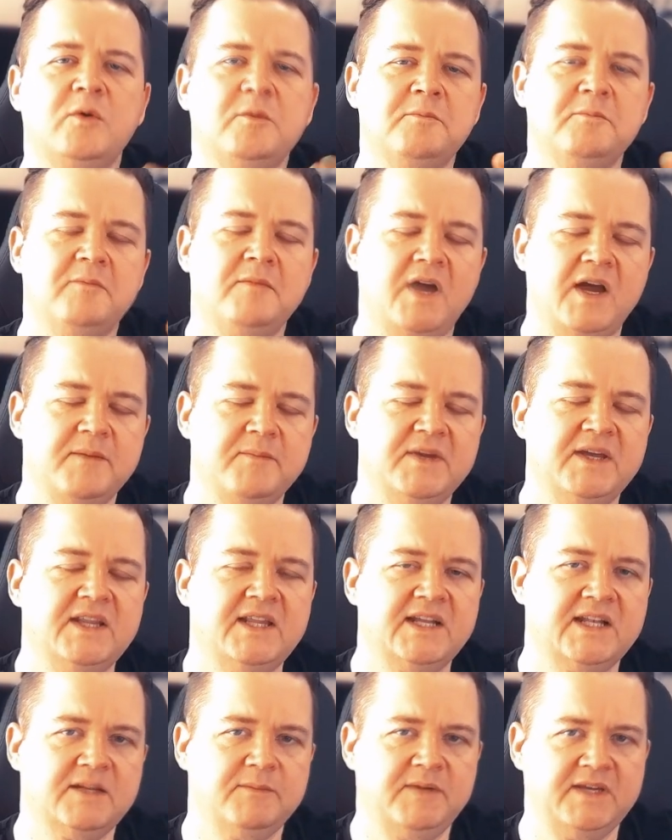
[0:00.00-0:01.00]
one might be a
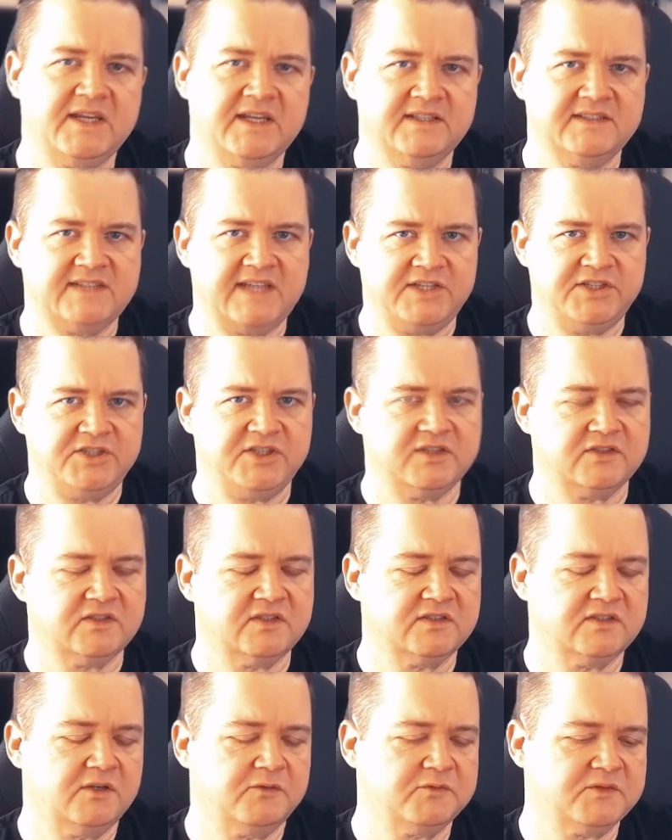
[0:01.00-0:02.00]
little bit contentious
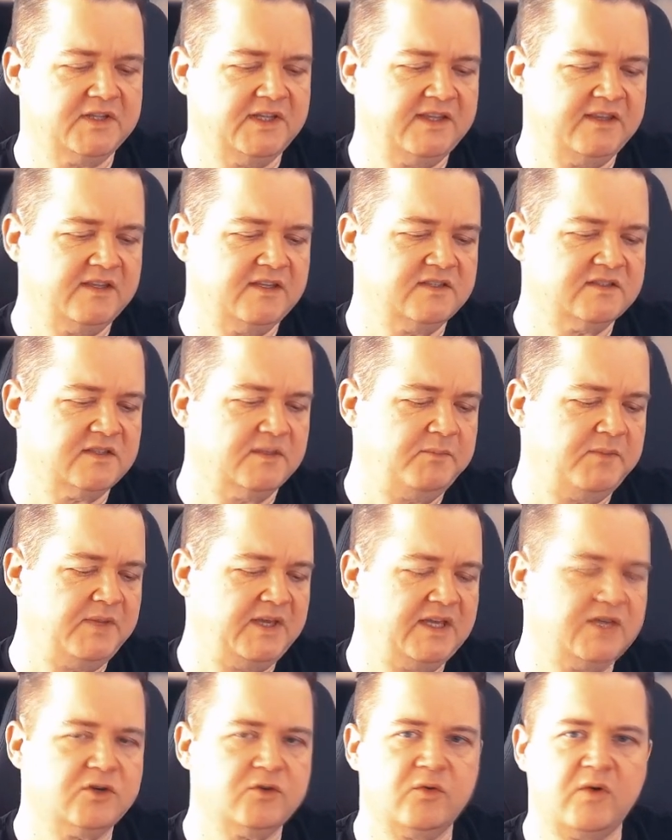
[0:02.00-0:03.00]
because obviously there's a
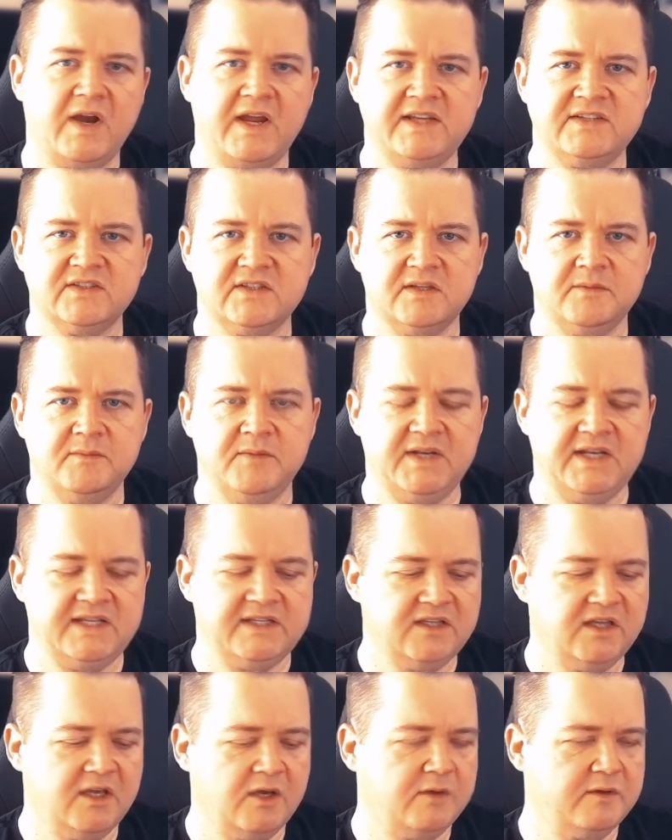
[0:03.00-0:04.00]
big craze at the
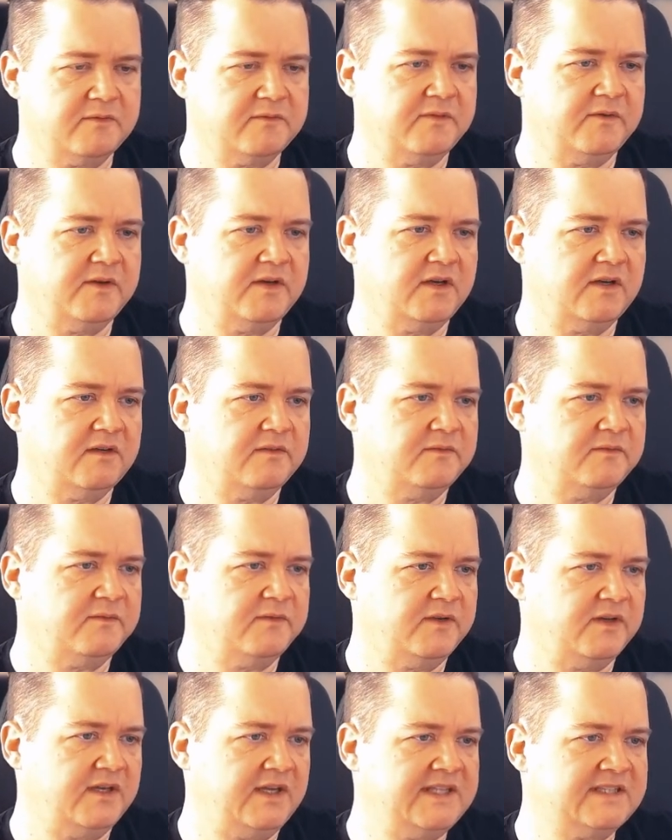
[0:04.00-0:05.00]
minute going for,
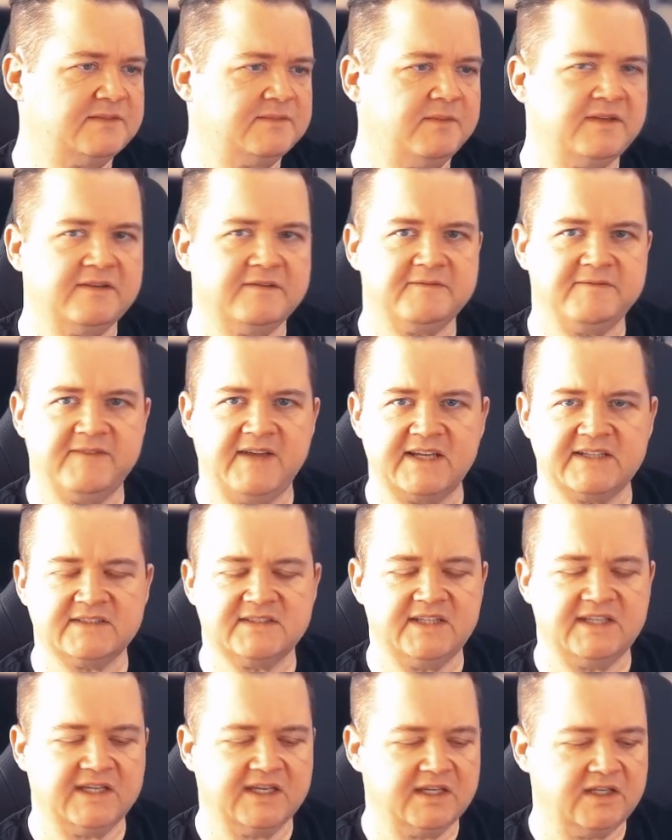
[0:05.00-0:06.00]
for intermittent
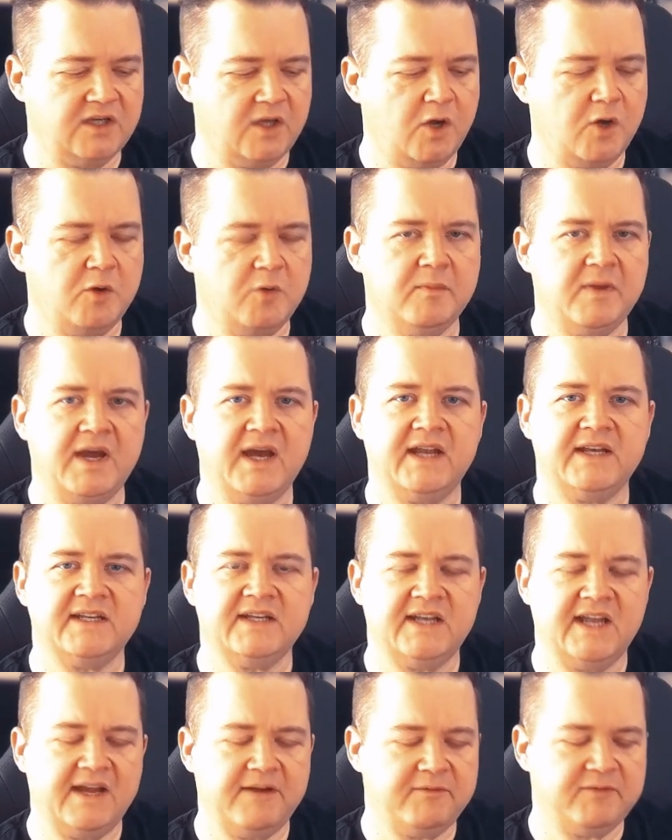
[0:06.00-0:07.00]
fasting and OMAD
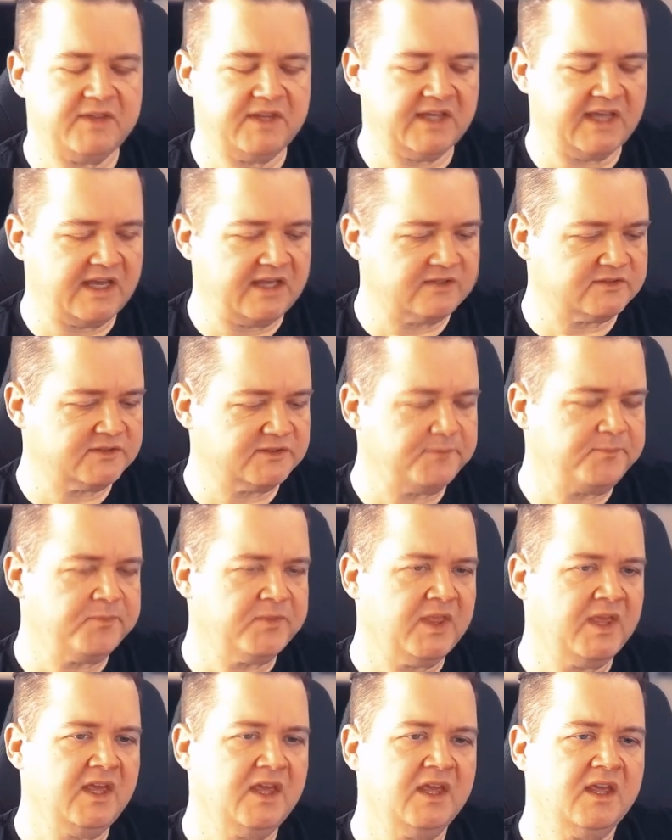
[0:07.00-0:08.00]
and everything else
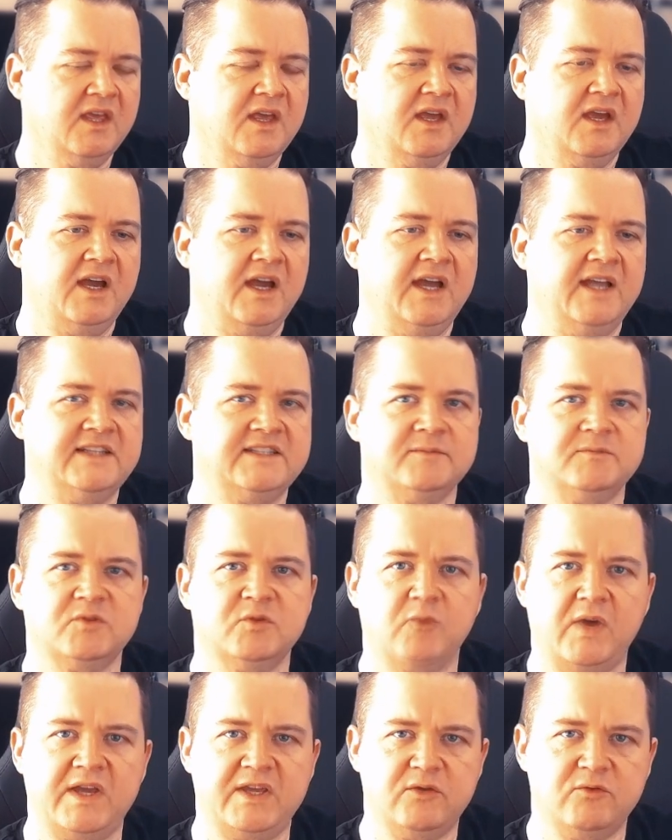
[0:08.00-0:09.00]
uh, in terms
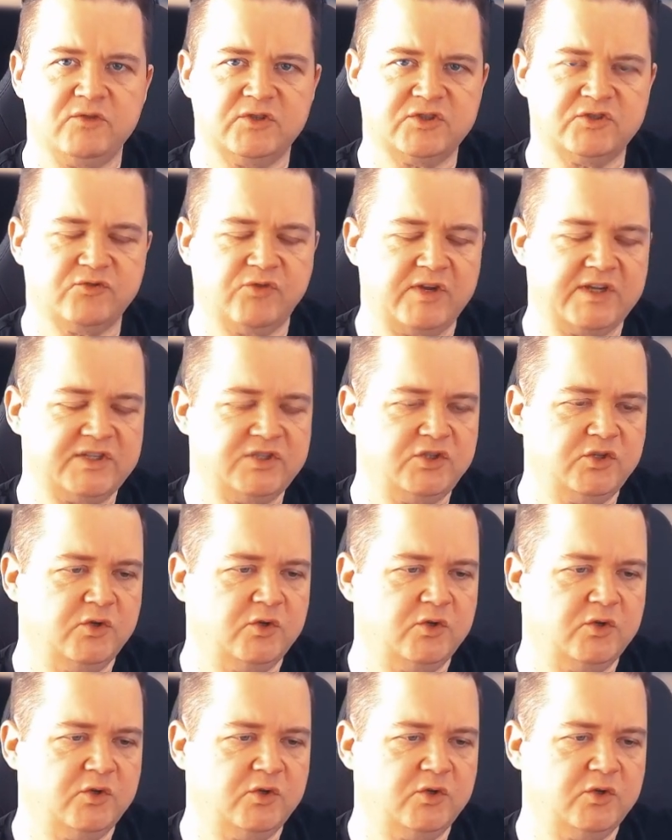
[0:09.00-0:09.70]
of where you restrict